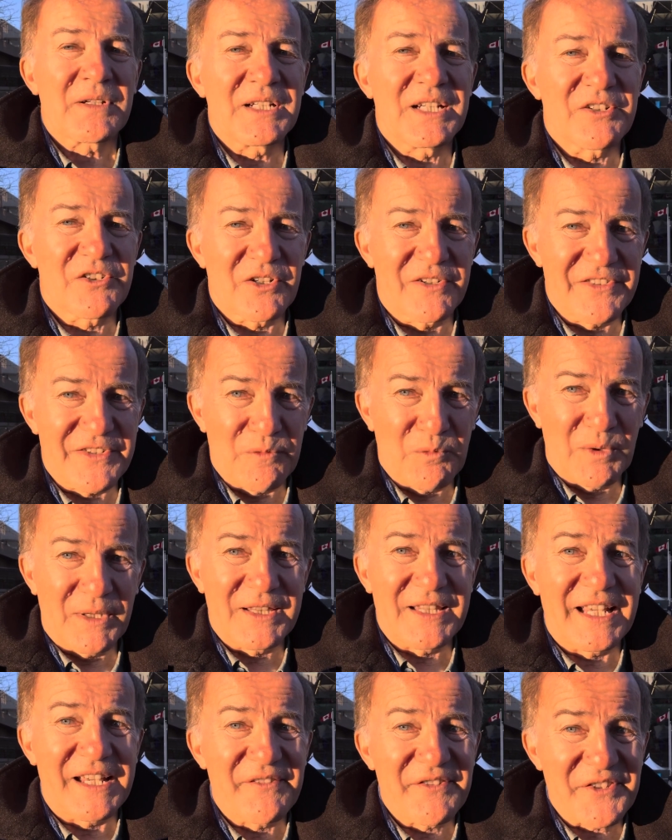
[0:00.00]
in terms of
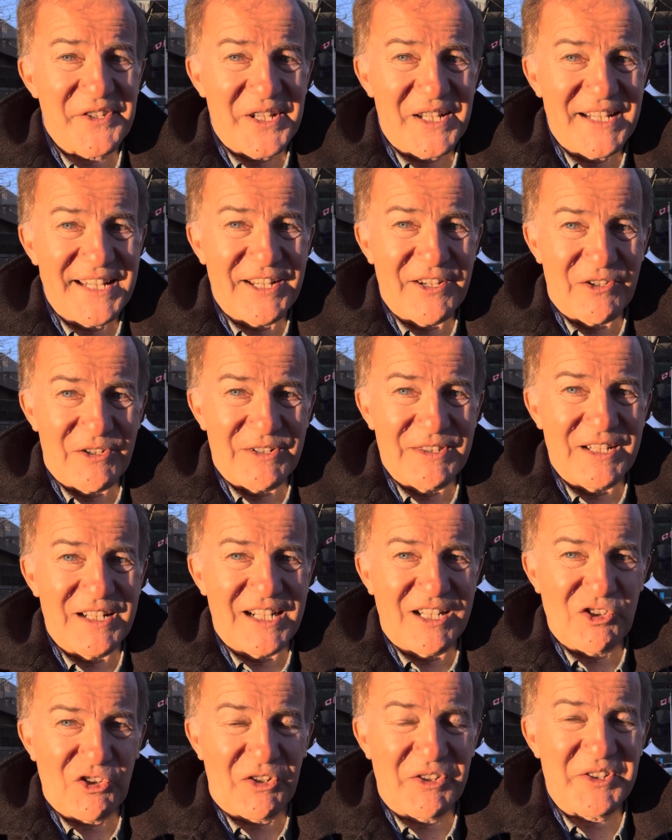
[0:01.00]
what they've seen here in the
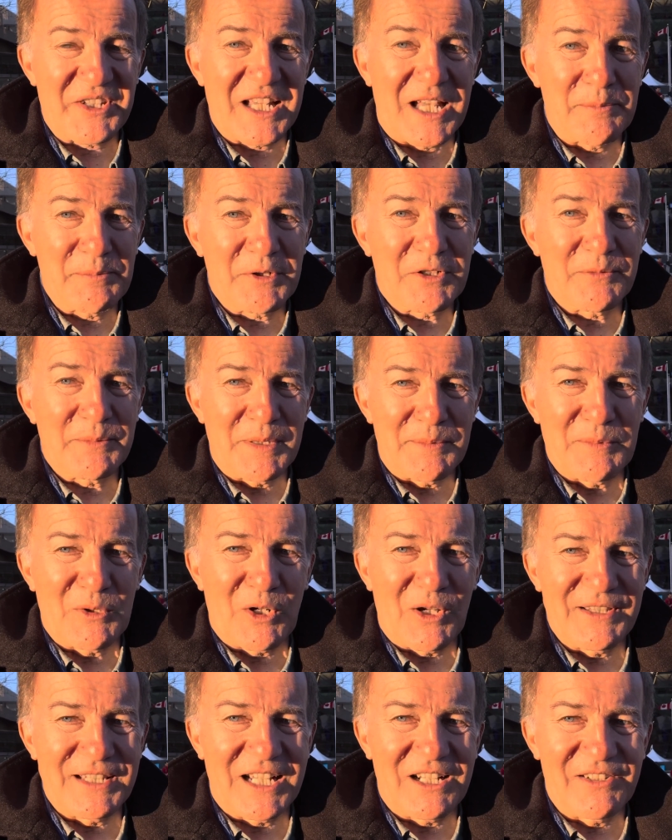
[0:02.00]
nation's capital, but
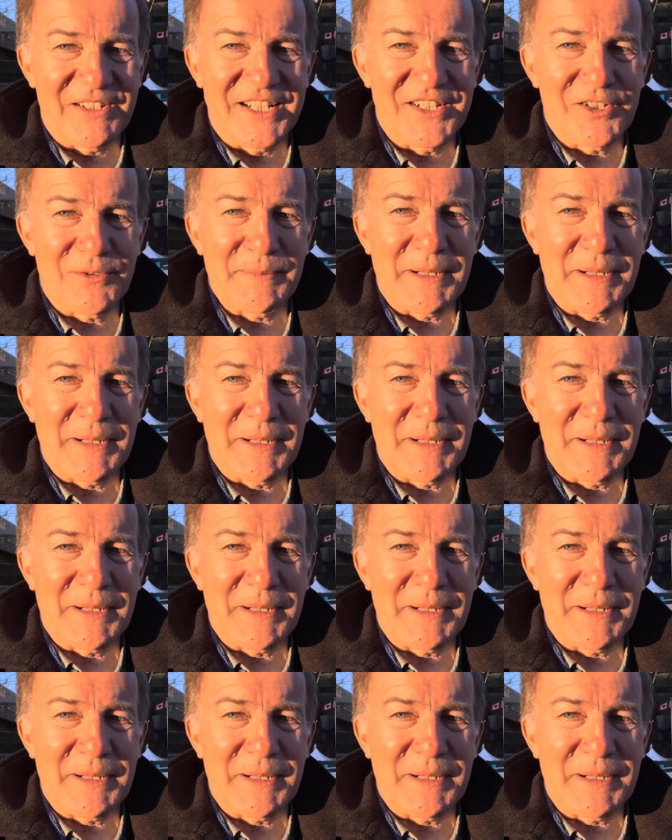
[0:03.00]
more on that later.